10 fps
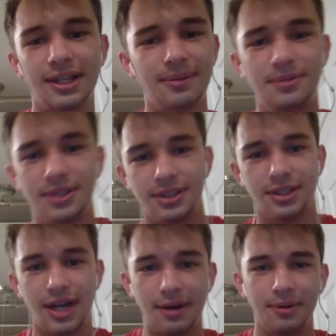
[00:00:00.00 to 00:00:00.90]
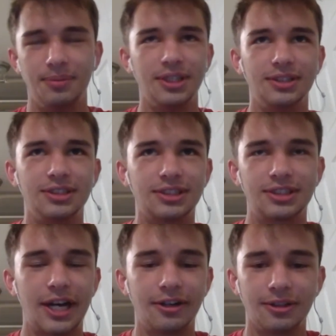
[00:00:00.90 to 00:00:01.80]
point I would be just
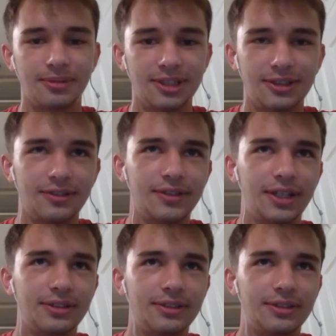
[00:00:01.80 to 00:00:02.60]
tiring myself out.